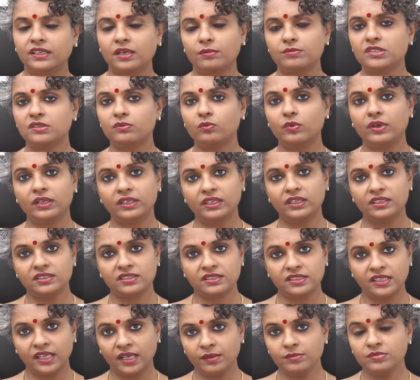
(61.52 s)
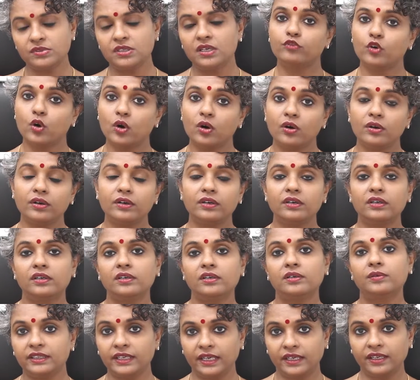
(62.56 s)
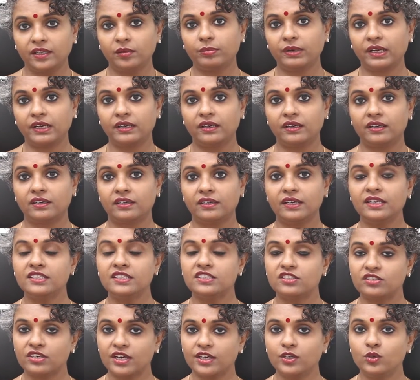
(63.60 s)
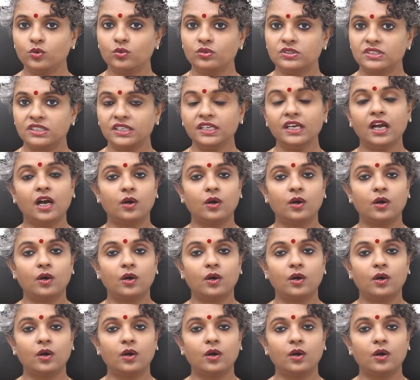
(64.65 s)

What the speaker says: comes in various names, for getting pregnant. Let's try to see